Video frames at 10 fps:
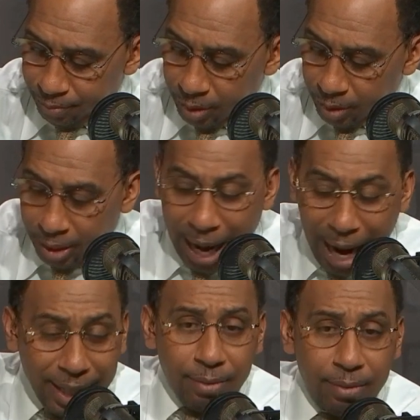Got
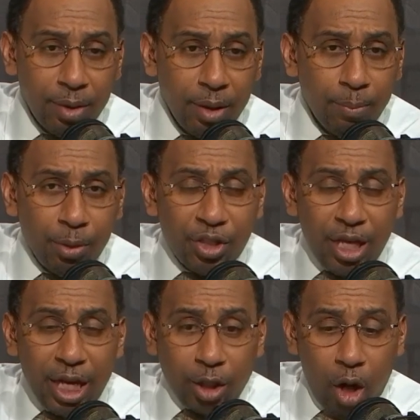it.
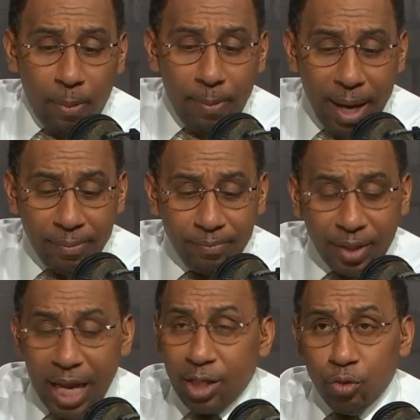Appreciate the call, man.
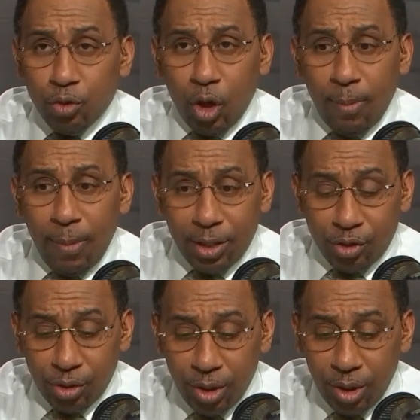Thank you so
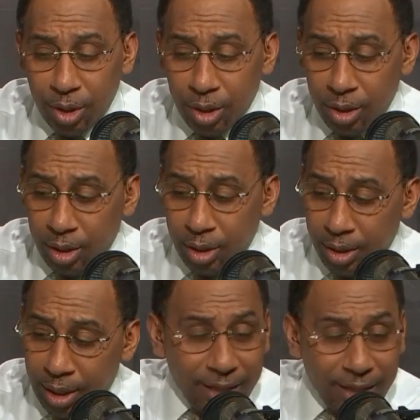much.
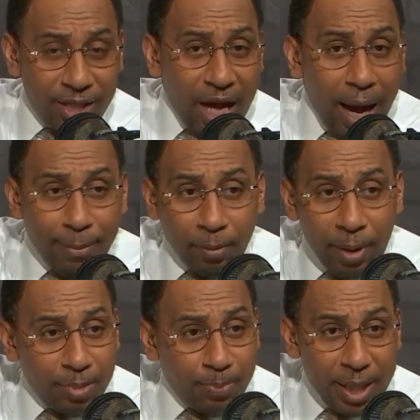I think John
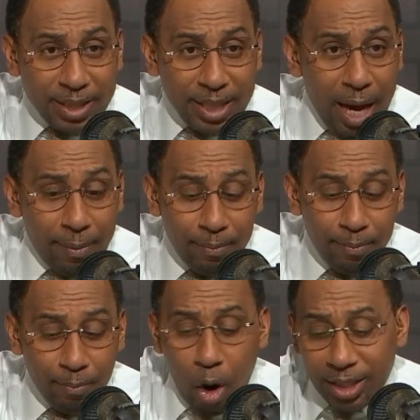Morant's big time.
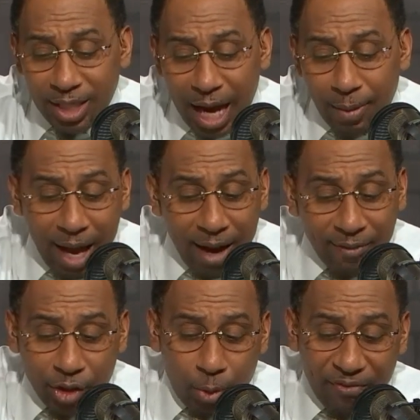Marcus Howard
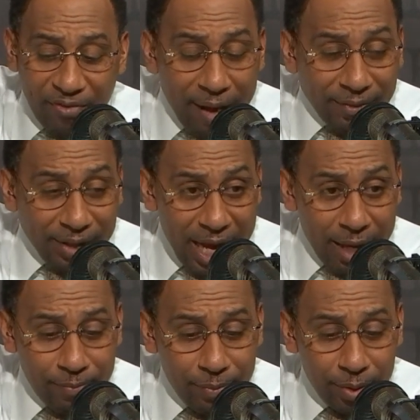averaged 25 a
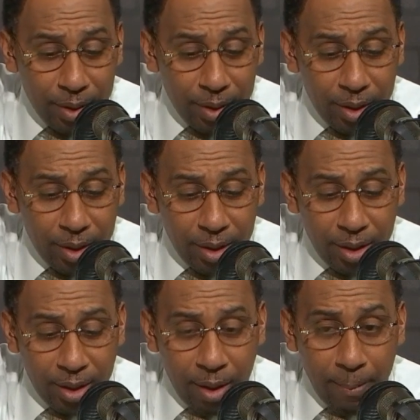game.
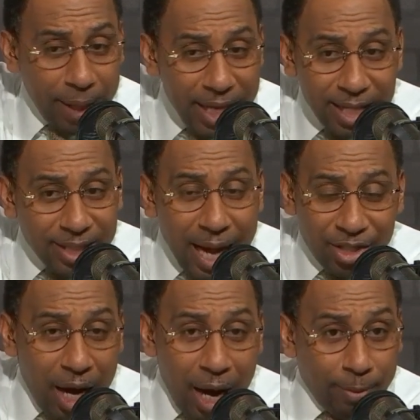But he's not
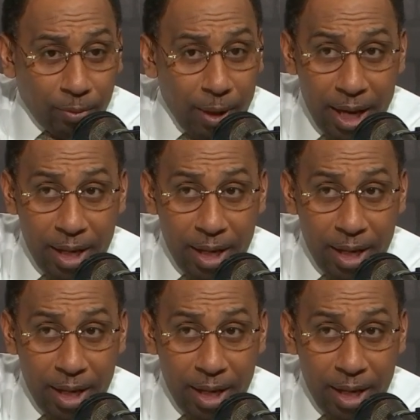John Morant.